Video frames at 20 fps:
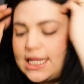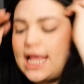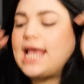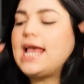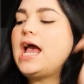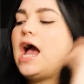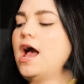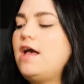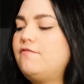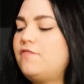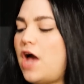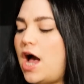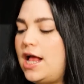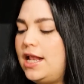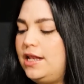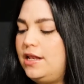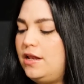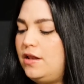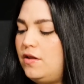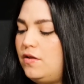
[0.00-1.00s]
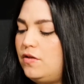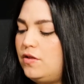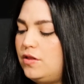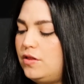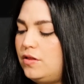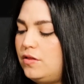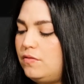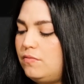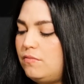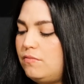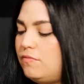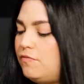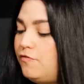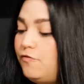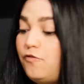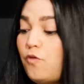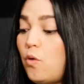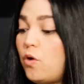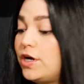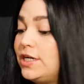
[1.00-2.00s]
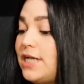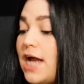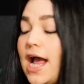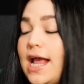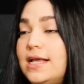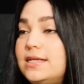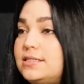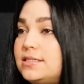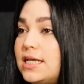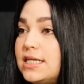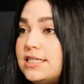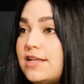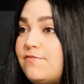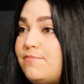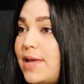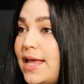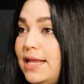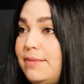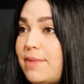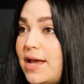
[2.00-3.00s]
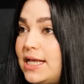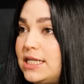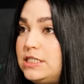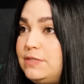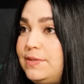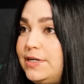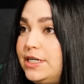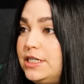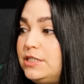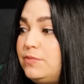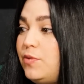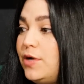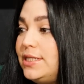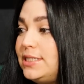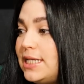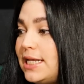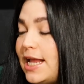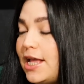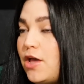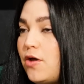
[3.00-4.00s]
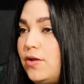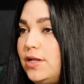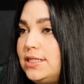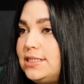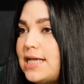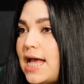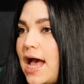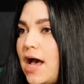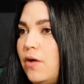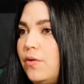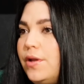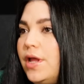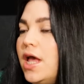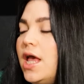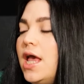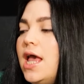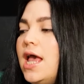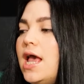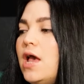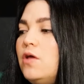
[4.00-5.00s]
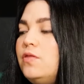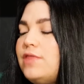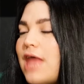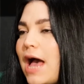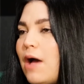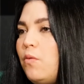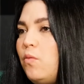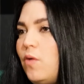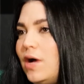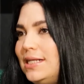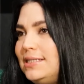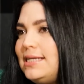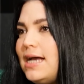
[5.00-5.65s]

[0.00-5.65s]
say I've gotten 4 dice because I've paid my experience points and I go to town. That one